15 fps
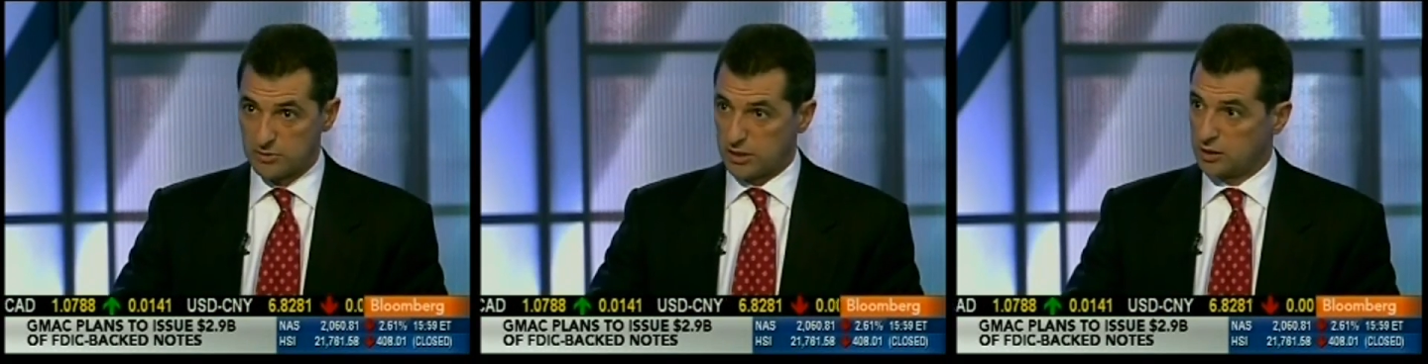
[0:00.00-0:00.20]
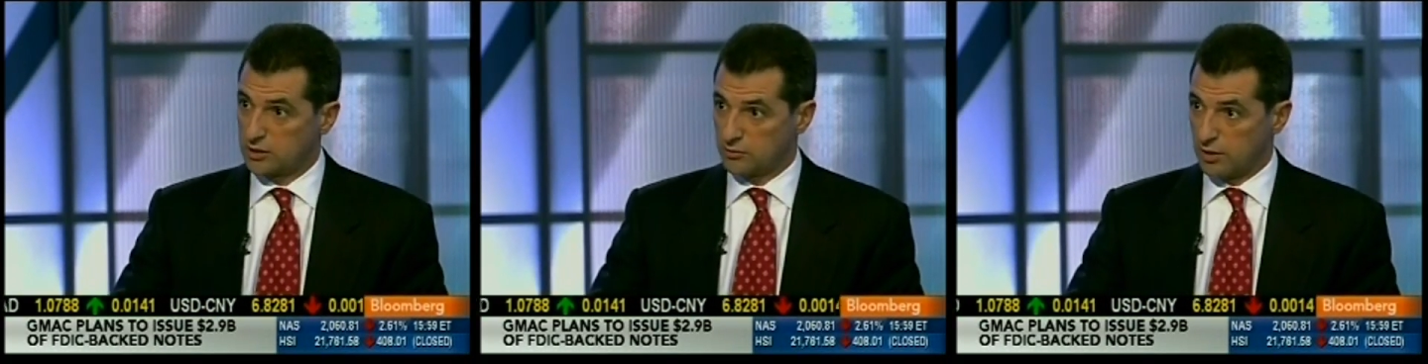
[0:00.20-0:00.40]

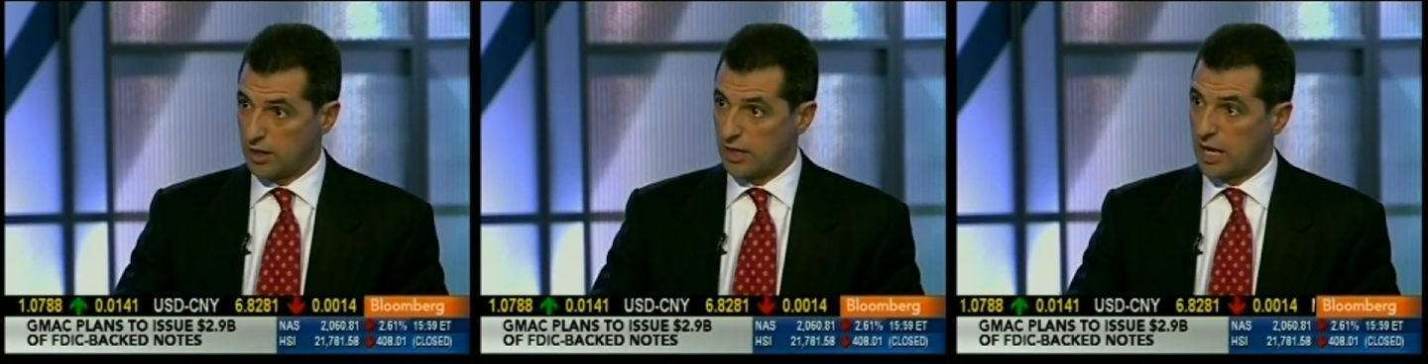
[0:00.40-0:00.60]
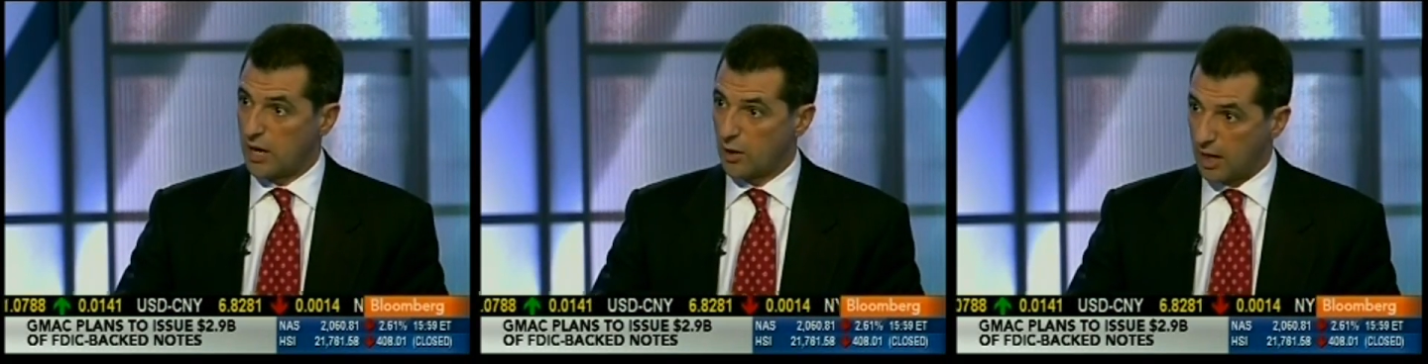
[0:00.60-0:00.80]
I'm telling you
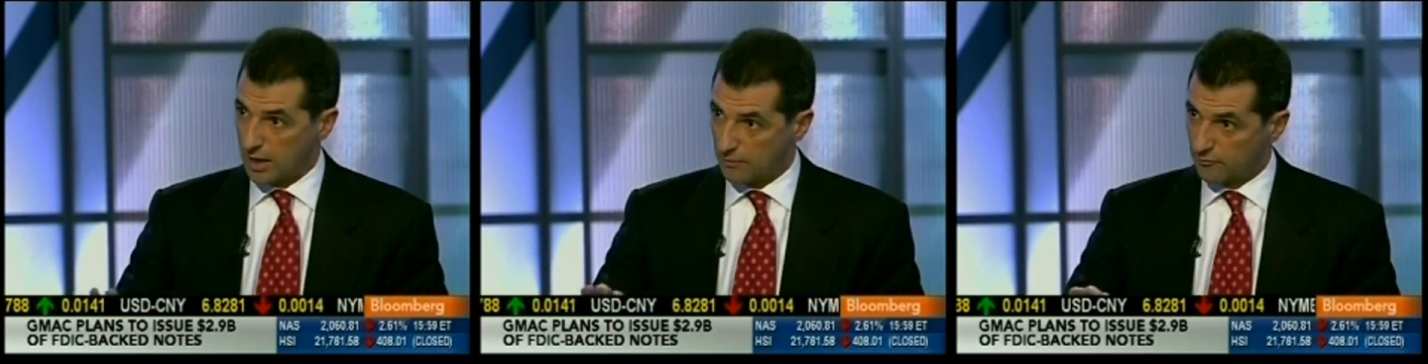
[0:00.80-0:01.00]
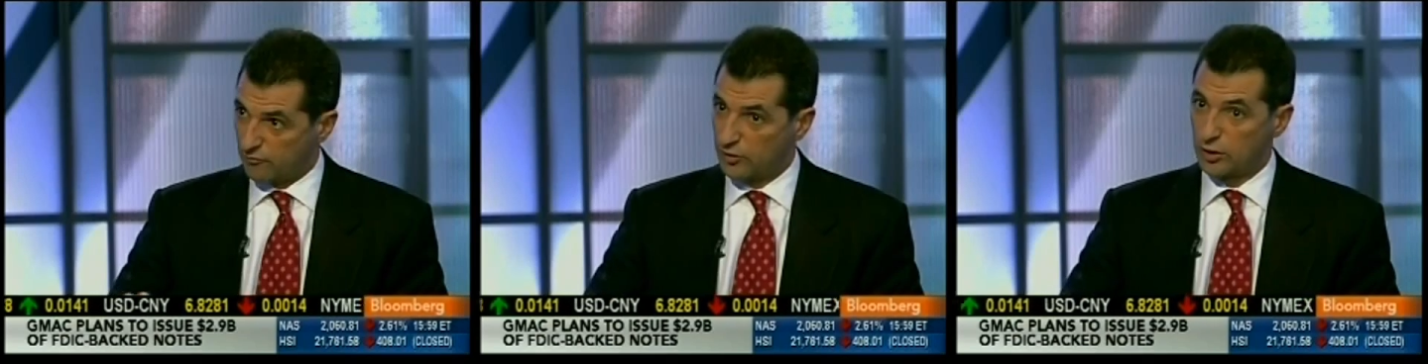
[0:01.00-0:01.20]
right now,
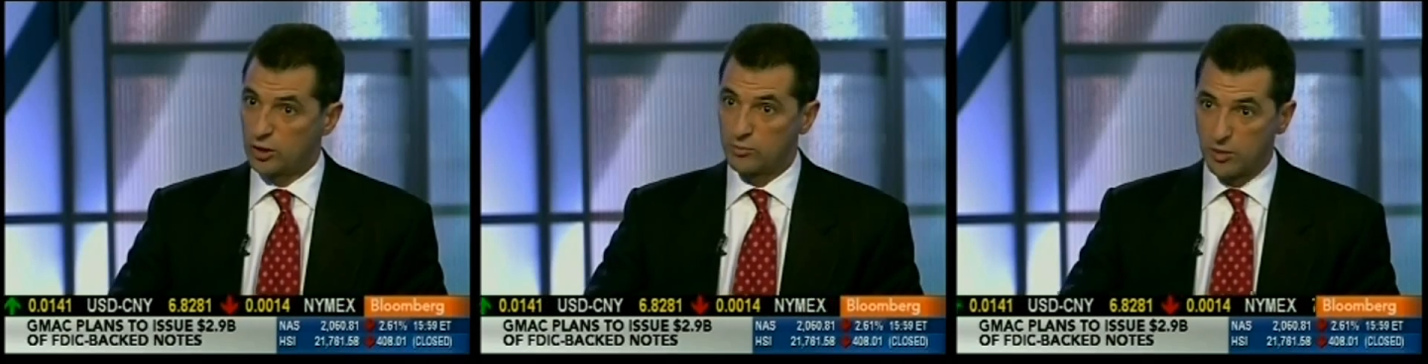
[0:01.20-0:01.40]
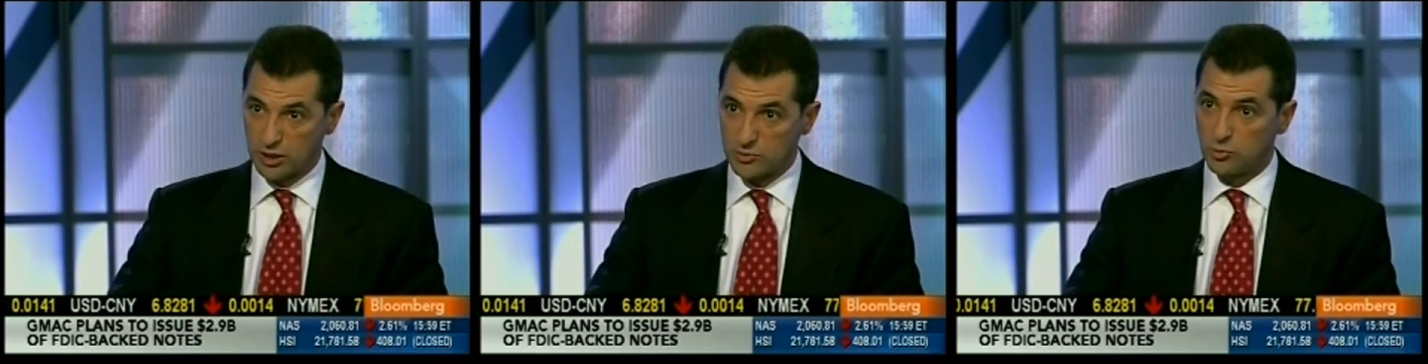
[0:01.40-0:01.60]
I am
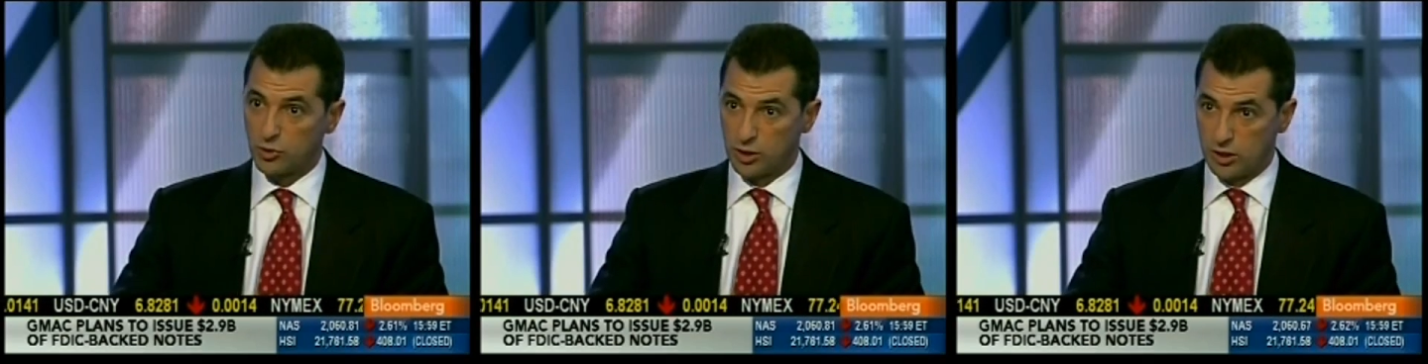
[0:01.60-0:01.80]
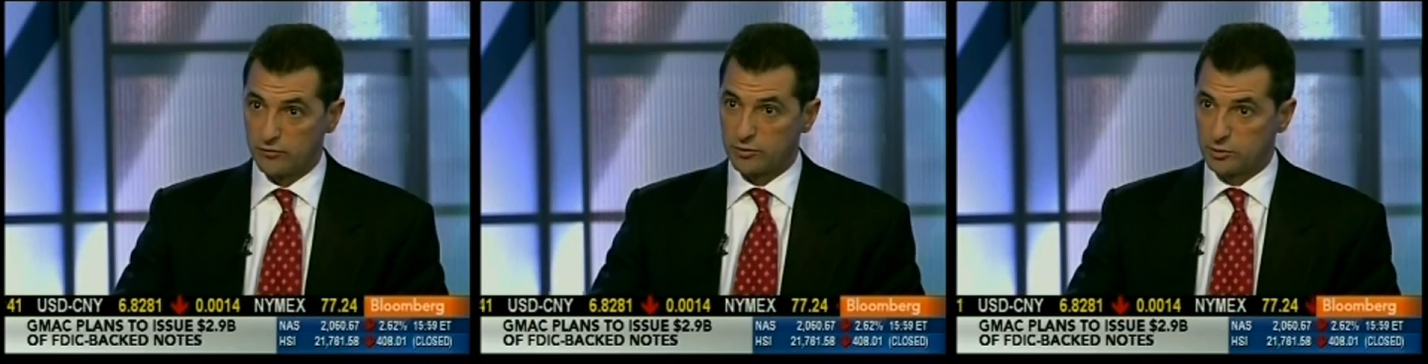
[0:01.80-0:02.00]
feeling much
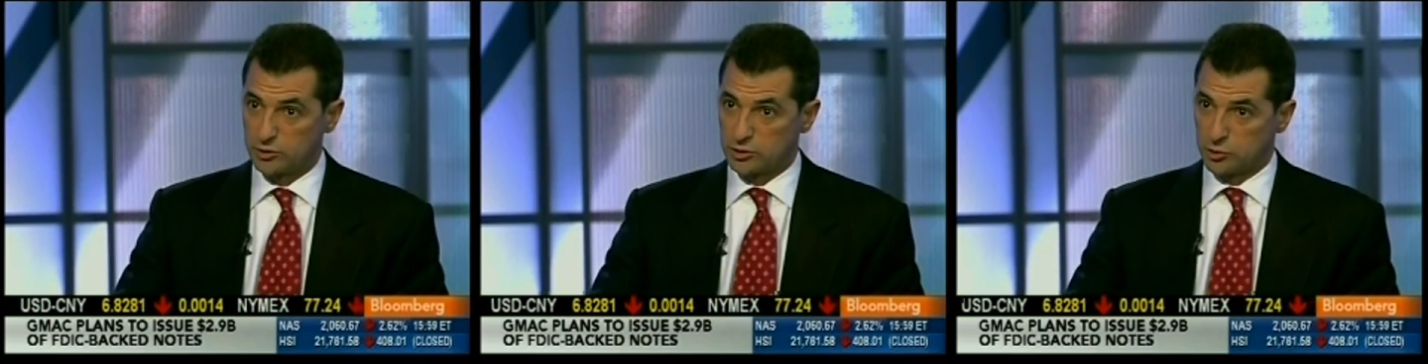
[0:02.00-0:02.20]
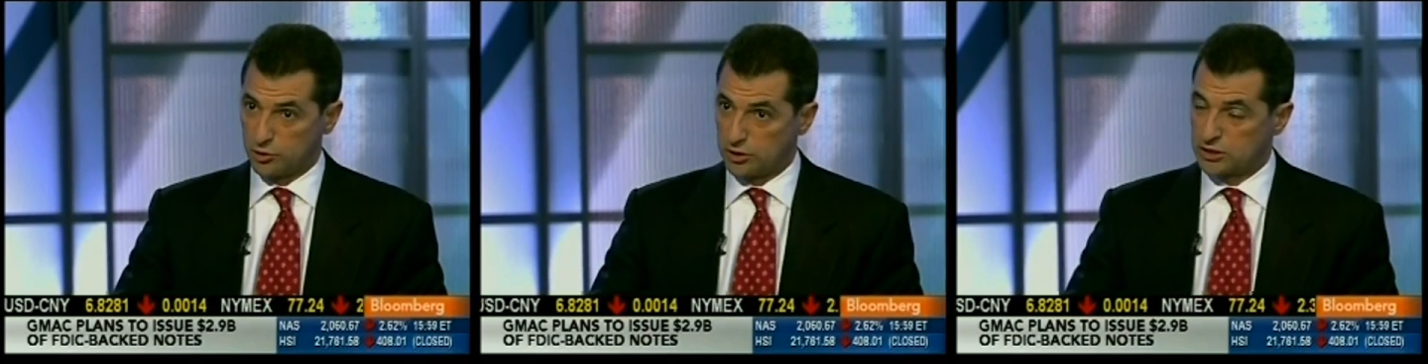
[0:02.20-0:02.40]
more
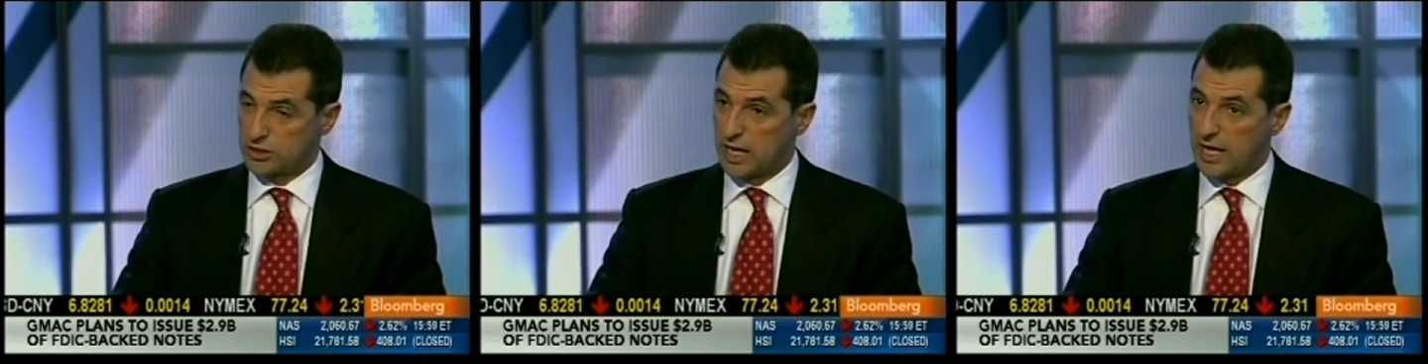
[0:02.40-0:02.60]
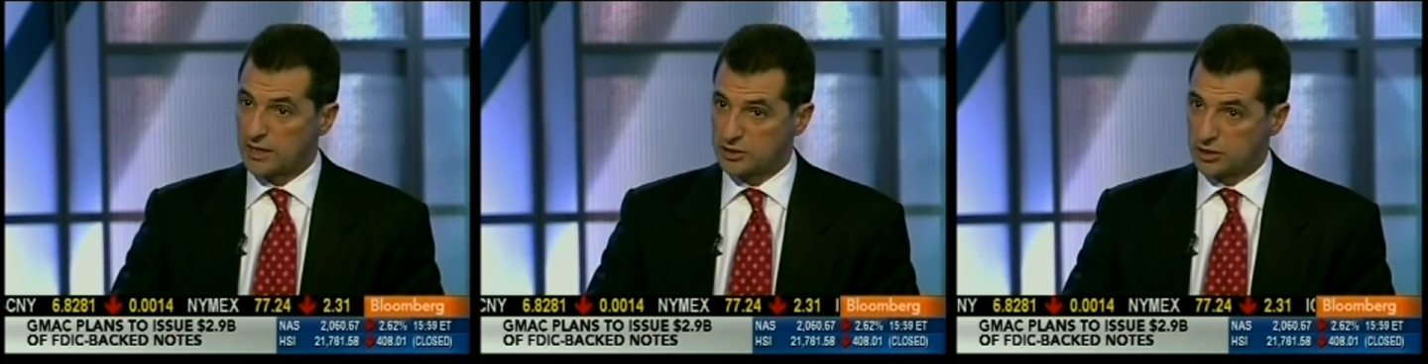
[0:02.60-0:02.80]
comfortable shorting
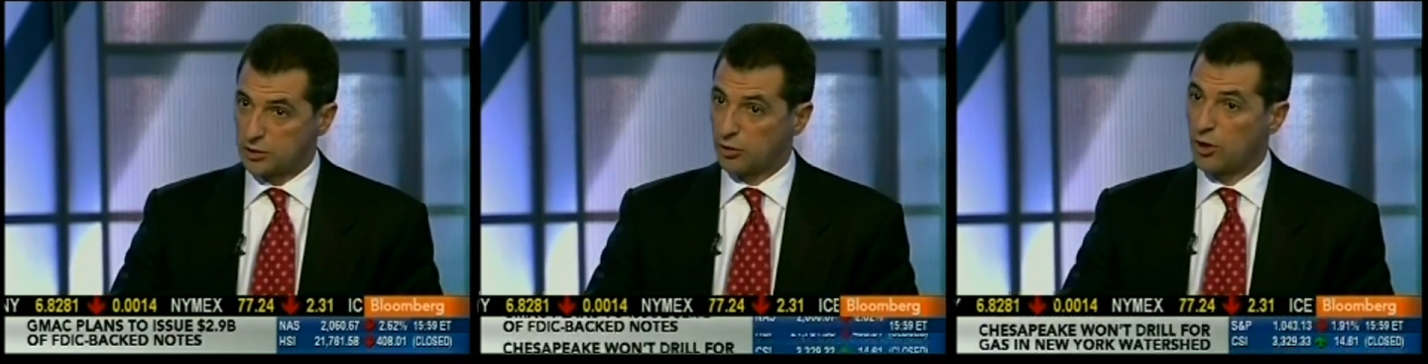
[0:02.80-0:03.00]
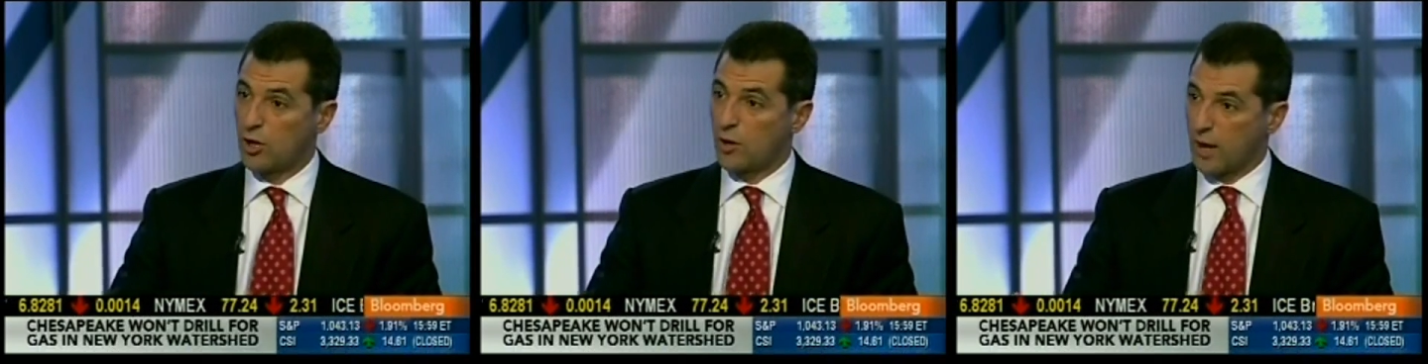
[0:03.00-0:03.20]
stocks
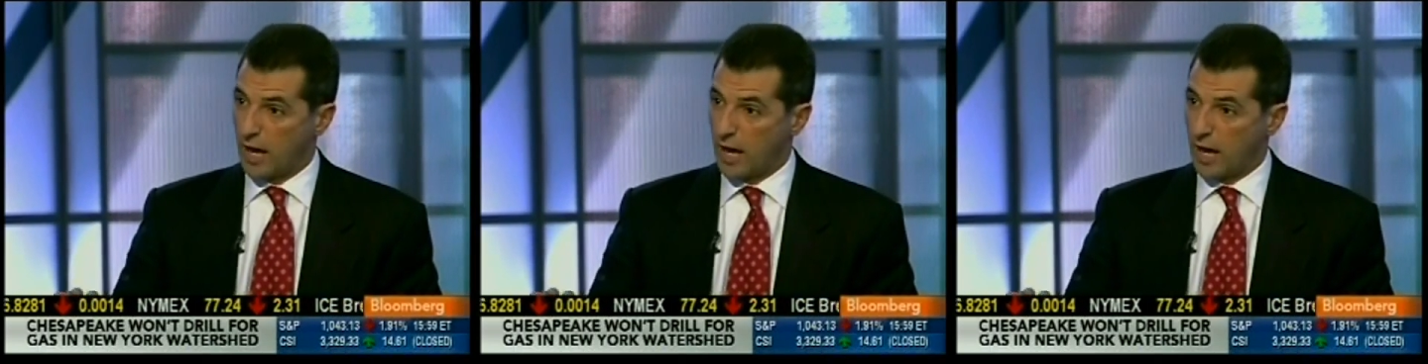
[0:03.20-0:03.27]
here.